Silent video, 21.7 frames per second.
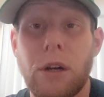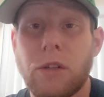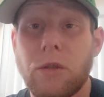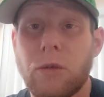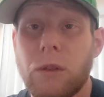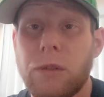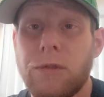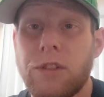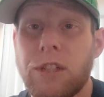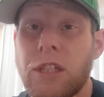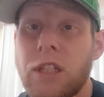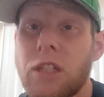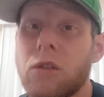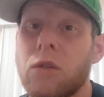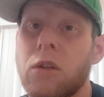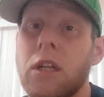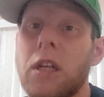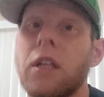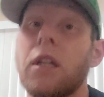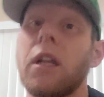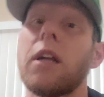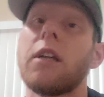as we've seen, or
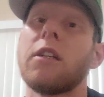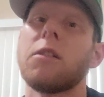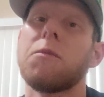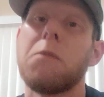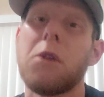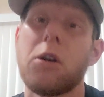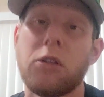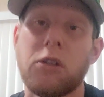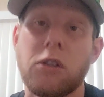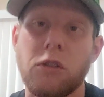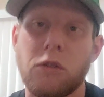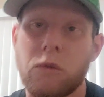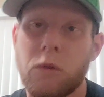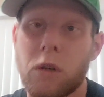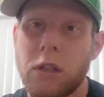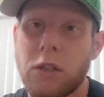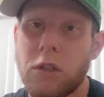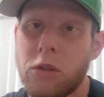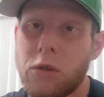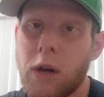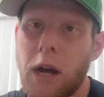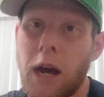he can let his emotions
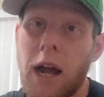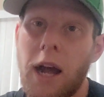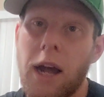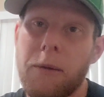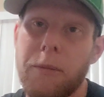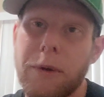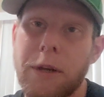run too high.